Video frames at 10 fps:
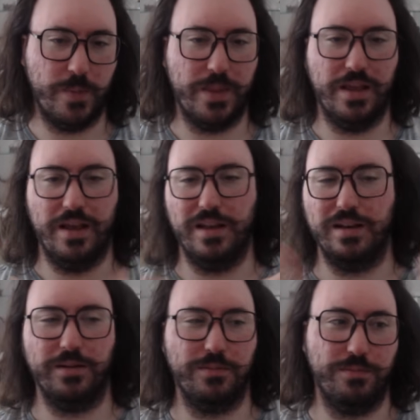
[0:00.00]

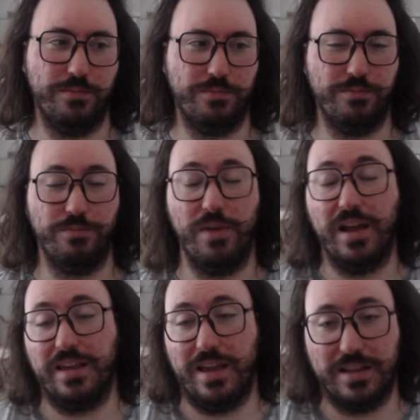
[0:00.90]
And my
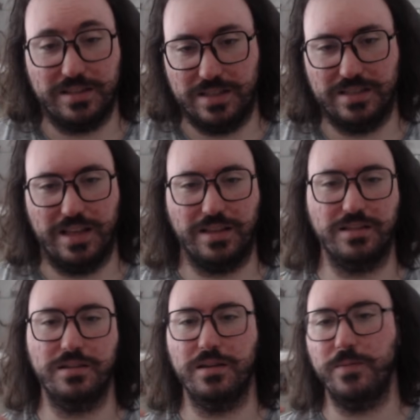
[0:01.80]
guess is that
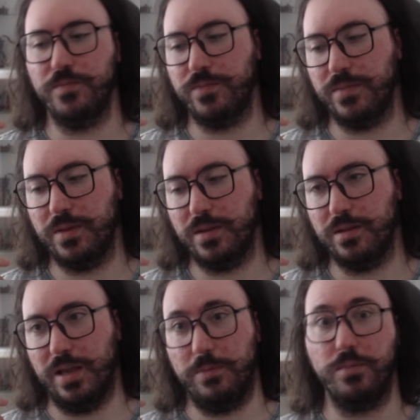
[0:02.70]

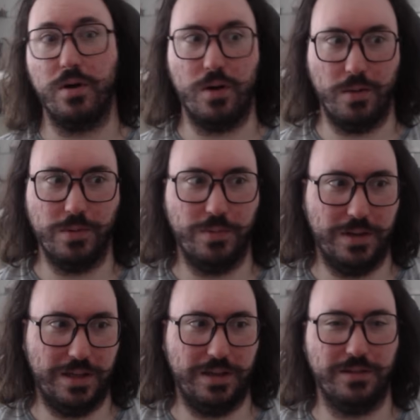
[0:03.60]
they
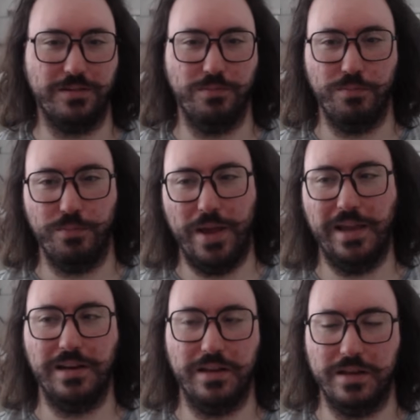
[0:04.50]
probably
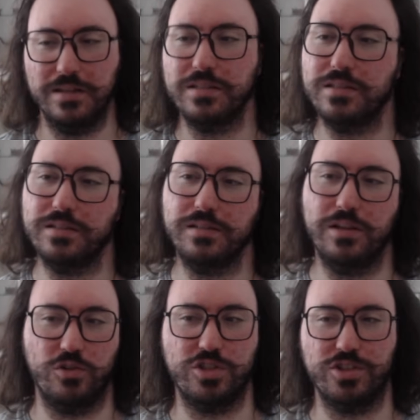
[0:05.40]
made this
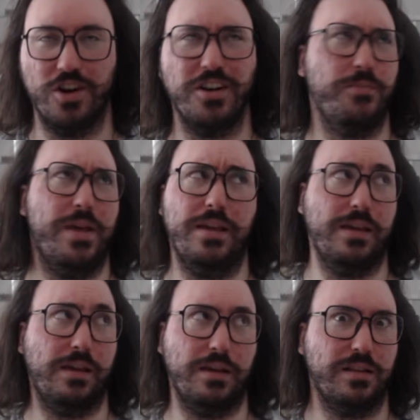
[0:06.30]
or started
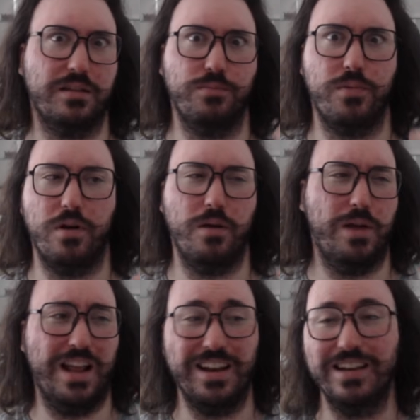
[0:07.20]
making it
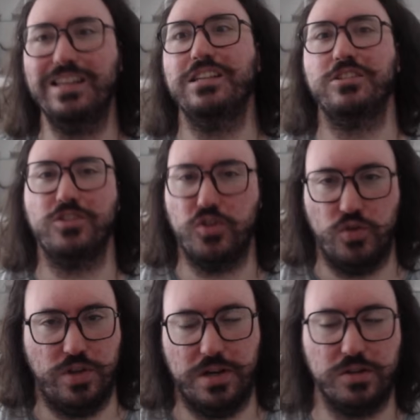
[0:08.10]
at least 2
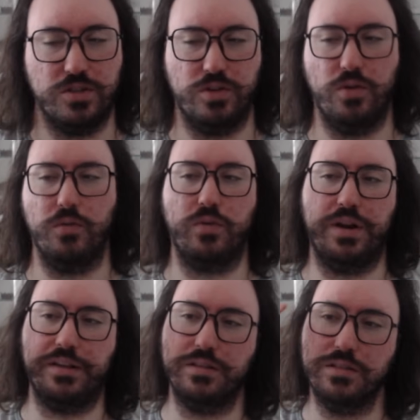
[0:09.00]
years ago,
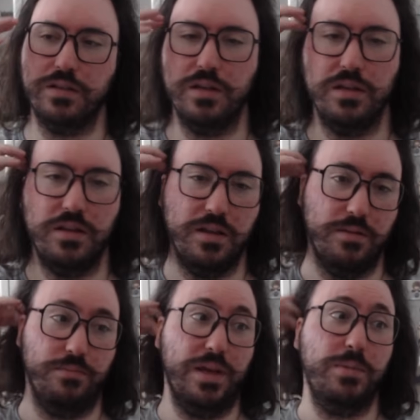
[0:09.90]
right?
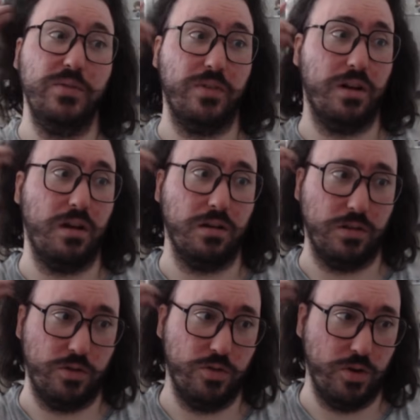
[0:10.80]
Maybe even
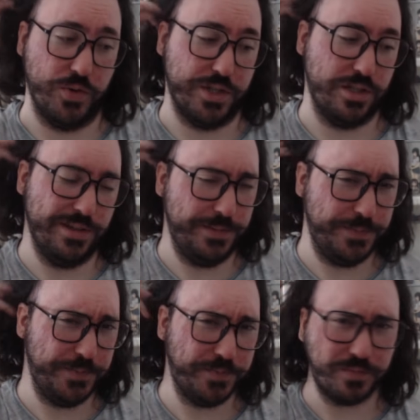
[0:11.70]
longer, who knows?
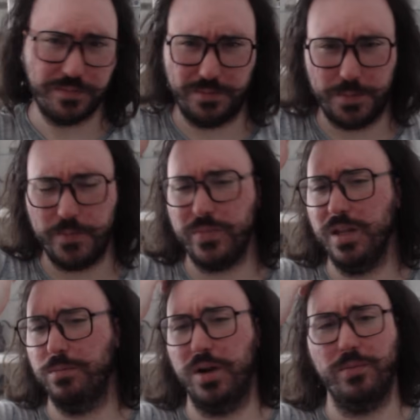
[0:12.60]

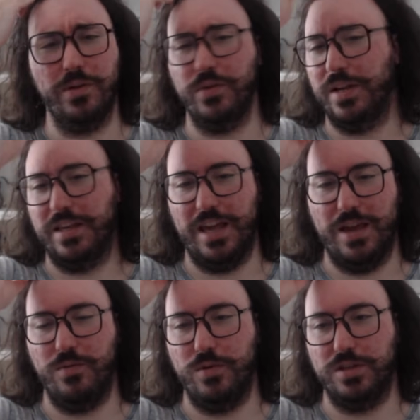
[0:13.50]
Probably when the
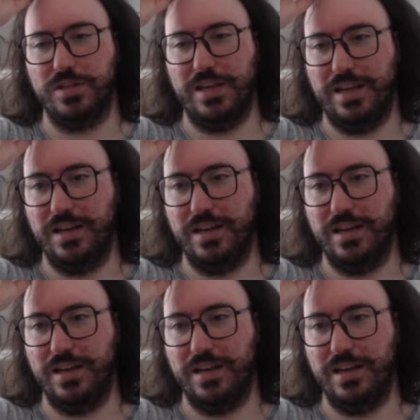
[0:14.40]
game was in